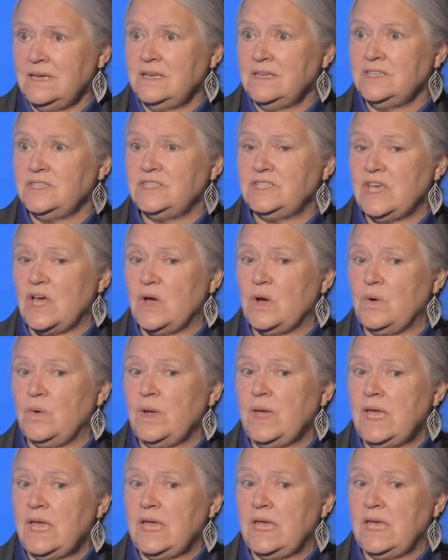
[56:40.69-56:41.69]

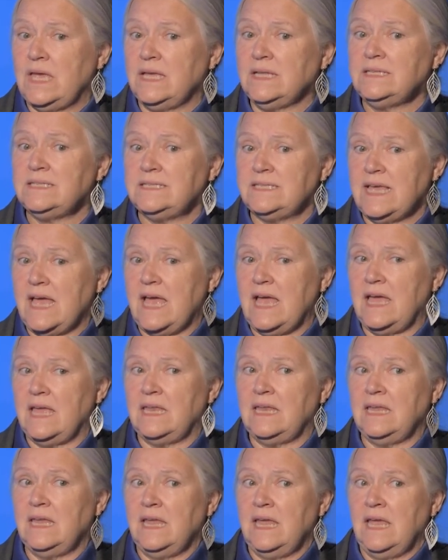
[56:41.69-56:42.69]
So it
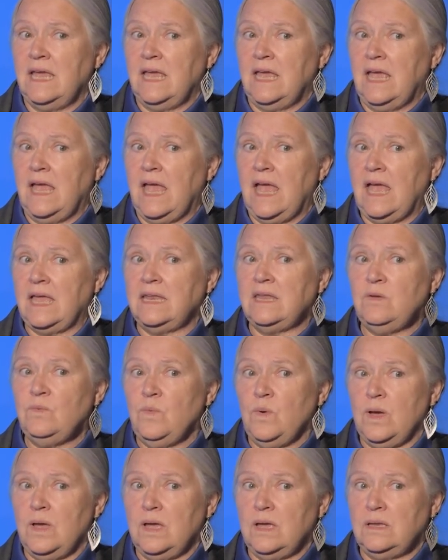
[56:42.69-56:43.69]
said
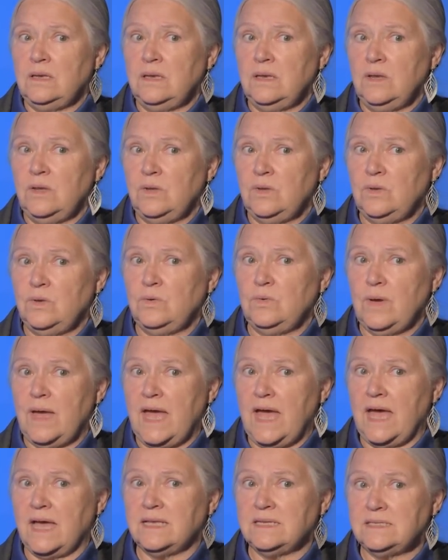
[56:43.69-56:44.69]
anyone who
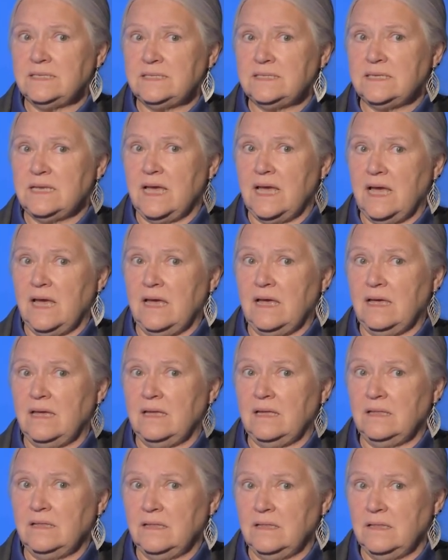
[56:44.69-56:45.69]
has
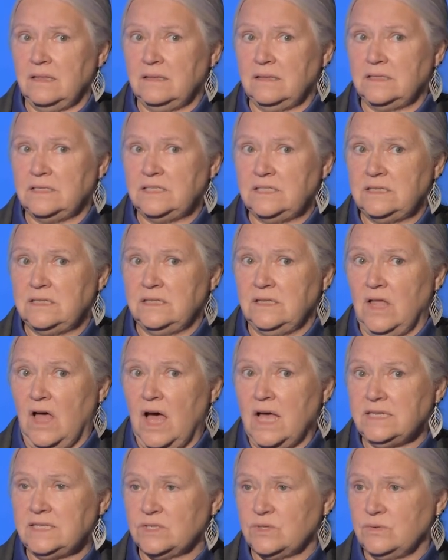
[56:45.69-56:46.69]
a
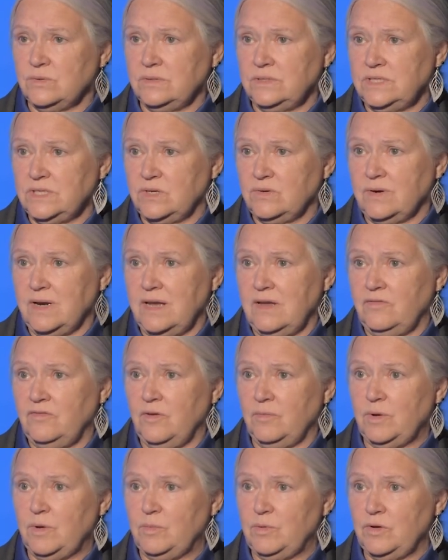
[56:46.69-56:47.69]
law school degree
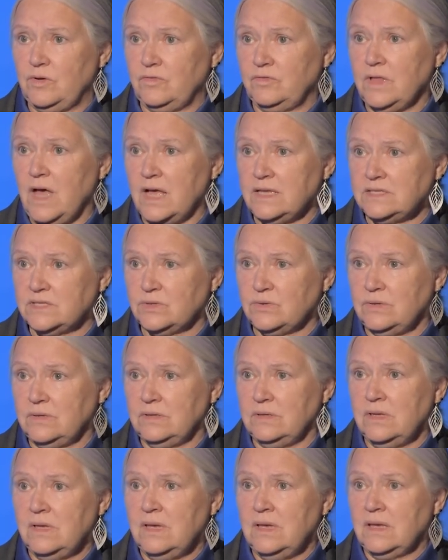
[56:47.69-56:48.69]
from an approved law
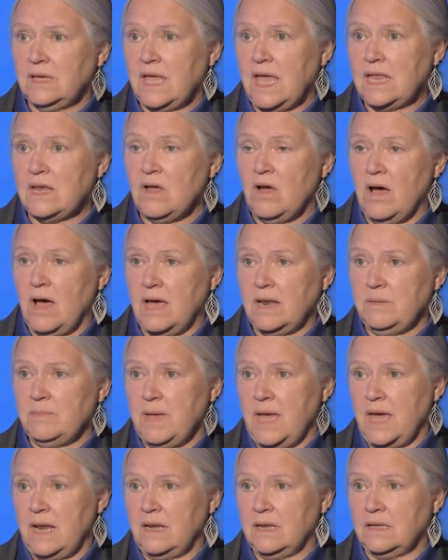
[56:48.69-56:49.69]
school can
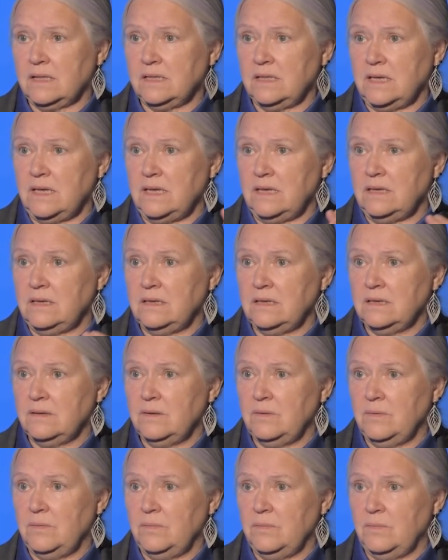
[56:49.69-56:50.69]
automatically
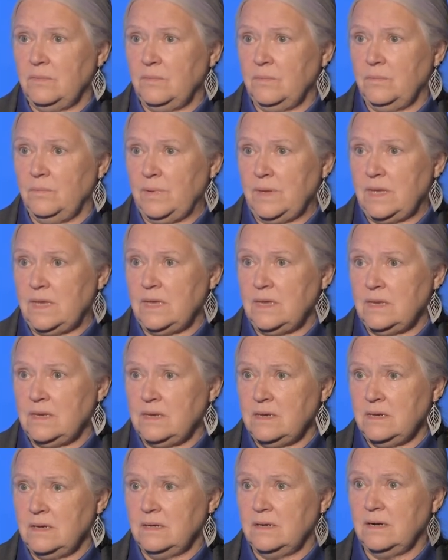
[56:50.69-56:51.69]

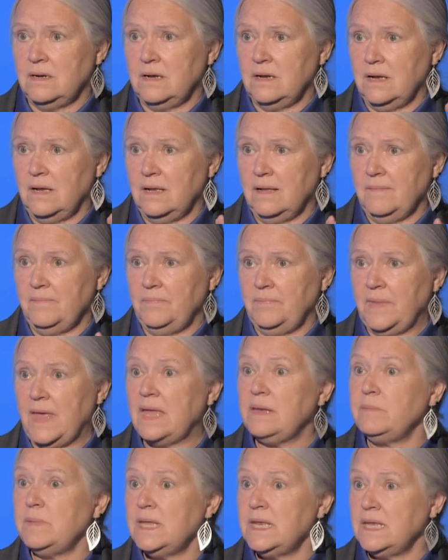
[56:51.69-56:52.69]
be
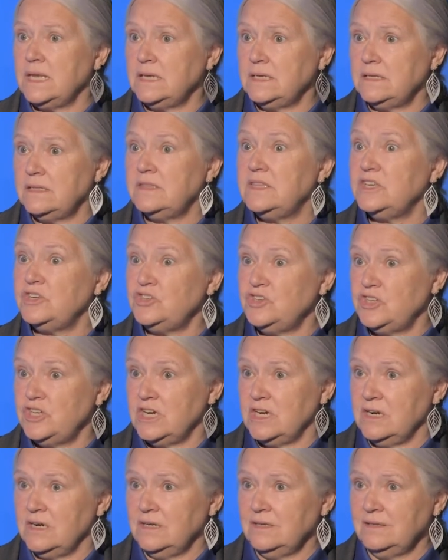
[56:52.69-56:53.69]
admitted this
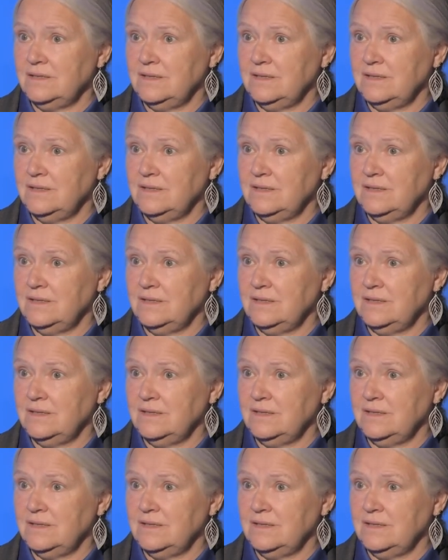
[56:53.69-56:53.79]
year.